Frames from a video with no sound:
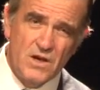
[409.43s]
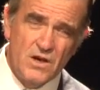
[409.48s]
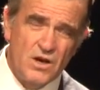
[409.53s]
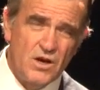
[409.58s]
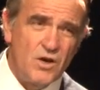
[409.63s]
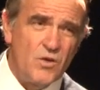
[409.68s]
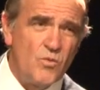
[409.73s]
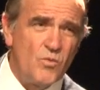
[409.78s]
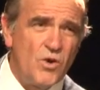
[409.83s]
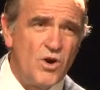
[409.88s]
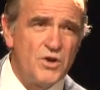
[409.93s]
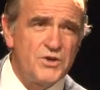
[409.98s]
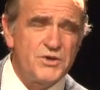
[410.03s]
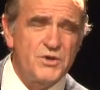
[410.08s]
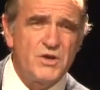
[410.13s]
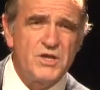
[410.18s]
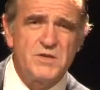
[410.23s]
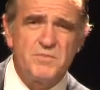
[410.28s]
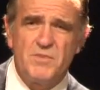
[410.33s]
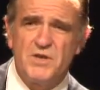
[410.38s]

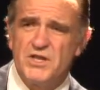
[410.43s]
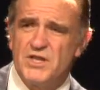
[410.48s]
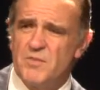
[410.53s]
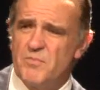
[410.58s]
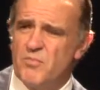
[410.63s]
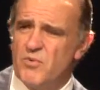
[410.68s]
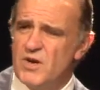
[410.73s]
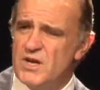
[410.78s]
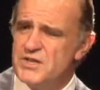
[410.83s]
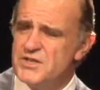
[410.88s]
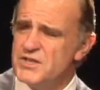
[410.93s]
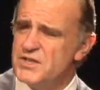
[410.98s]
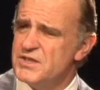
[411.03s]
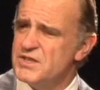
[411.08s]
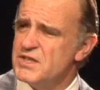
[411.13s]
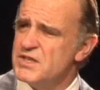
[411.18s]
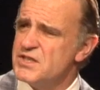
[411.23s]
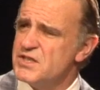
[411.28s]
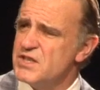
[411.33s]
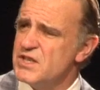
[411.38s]
Walter has been the president
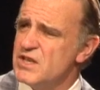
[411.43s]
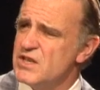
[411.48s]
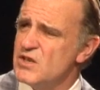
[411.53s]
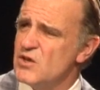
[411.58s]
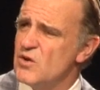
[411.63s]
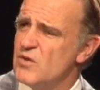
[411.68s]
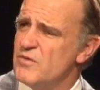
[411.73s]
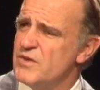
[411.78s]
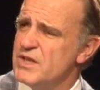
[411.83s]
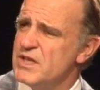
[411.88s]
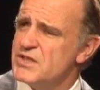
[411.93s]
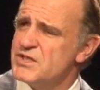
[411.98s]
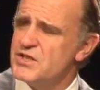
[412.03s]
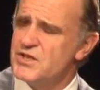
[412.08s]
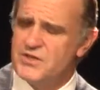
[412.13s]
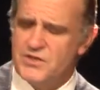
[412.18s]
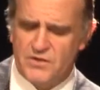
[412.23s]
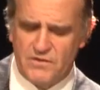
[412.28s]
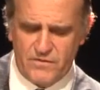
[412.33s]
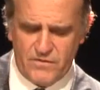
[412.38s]
and CEO of the
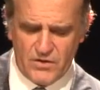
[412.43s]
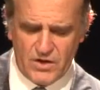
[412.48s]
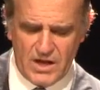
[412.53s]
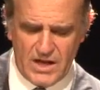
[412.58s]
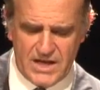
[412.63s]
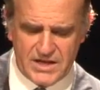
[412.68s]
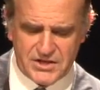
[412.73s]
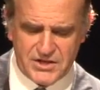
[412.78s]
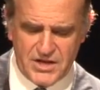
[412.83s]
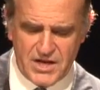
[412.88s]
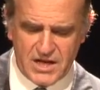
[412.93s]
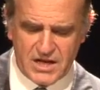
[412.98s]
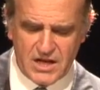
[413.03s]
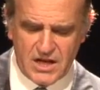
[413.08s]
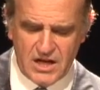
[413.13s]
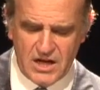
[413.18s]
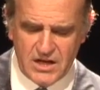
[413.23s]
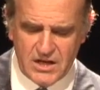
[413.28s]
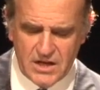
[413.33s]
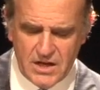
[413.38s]
Institute for the last
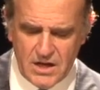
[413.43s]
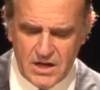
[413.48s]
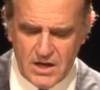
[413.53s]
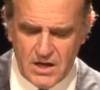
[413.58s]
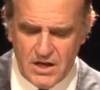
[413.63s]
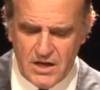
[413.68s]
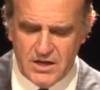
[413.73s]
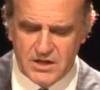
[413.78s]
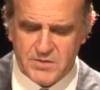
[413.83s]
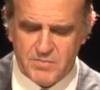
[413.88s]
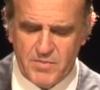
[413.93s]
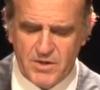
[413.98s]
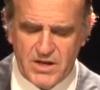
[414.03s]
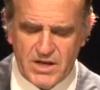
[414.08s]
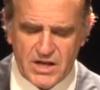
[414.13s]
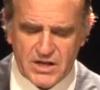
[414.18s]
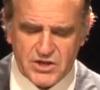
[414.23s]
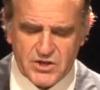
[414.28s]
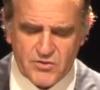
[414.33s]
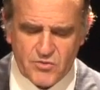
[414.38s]
decade. It's been
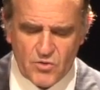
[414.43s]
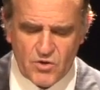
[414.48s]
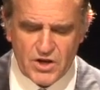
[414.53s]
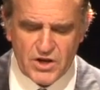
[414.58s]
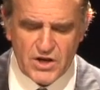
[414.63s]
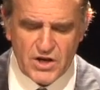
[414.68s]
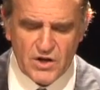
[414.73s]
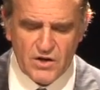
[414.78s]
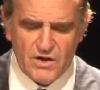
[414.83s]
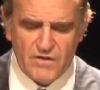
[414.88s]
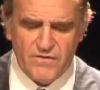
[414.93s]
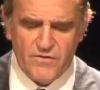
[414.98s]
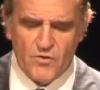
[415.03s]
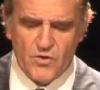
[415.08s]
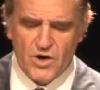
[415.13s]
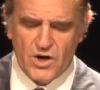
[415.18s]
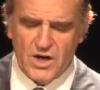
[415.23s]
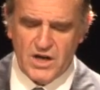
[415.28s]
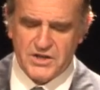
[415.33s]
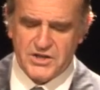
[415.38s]
extraordinary
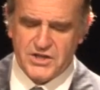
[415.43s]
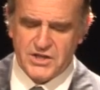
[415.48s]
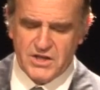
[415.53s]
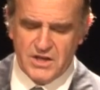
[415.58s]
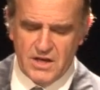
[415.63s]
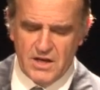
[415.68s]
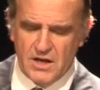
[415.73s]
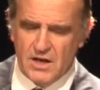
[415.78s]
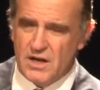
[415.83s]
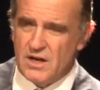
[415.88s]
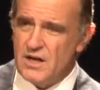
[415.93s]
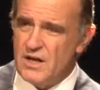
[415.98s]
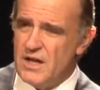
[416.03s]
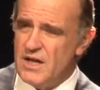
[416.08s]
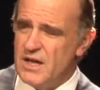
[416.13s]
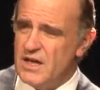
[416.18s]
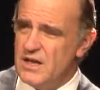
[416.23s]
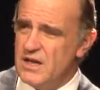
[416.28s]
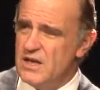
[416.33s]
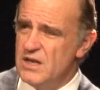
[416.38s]
for us,
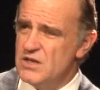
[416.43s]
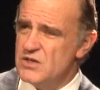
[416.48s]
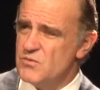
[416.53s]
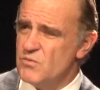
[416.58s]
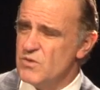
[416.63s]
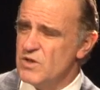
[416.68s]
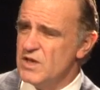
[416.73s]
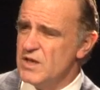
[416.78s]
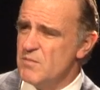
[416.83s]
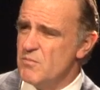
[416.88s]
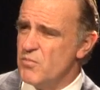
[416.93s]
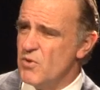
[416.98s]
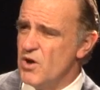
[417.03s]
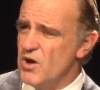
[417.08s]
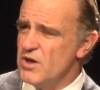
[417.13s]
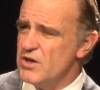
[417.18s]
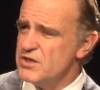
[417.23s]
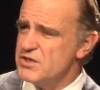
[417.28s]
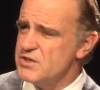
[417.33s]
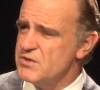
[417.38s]
and he's really
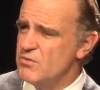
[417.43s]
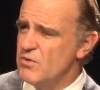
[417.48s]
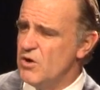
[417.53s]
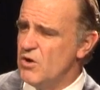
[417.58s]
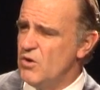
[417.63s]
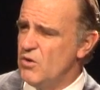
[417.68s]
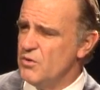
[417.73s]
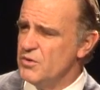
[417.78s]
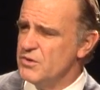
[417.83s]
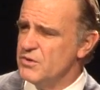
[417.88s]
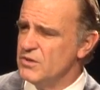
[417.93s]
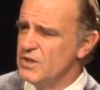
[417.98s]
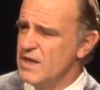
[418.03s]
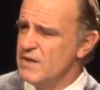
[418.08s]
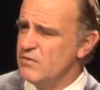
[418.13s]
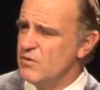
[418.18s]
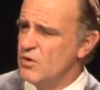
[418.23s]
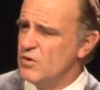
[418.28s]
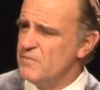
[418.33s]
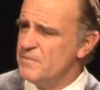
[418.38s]
brought us to a whole new
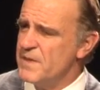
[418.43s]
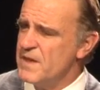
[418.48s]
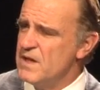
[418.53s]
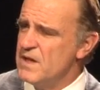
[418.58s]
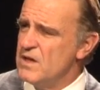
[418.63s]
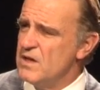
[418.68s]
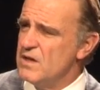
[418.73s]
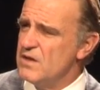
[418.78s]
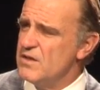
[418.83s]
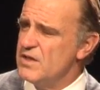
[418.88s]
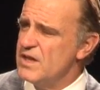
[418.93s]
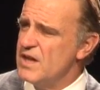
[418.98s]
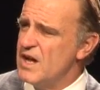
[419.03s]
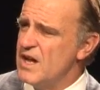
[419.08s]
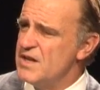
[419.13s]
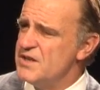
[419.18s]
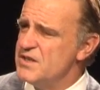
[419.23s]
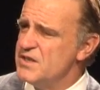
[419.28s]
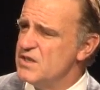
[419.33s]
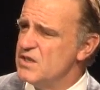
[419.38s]
level. The
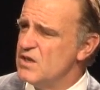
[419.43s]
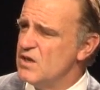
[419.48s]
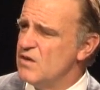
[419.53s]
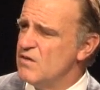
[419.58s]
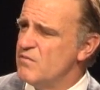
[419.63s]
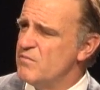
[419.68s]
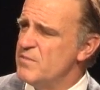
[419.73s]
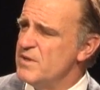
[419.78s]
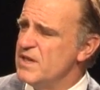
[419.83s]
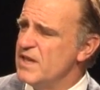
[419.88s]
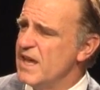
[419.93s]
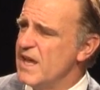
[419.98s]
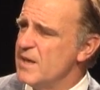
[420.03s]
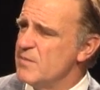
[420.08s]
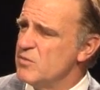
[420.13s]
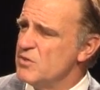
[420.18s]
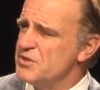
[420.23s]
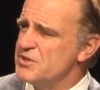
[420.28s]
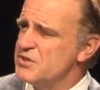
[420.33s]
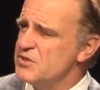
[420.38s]
idea of being
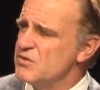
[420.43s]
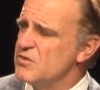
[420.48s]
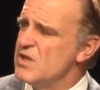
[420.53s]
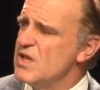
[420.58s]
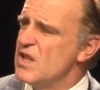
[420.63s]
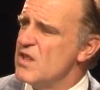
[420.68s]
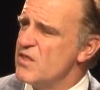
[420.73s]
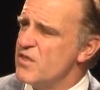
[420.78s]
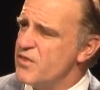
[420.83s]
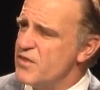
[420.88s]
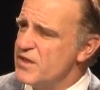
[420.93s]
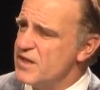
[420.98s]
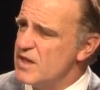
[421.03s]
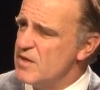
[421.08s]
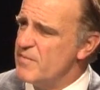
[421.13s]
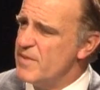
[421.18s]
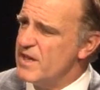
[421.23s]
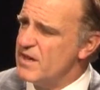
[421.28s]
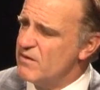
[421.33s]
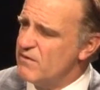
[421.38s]
able to think
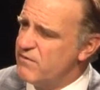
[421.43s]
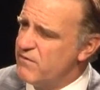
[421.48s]
about a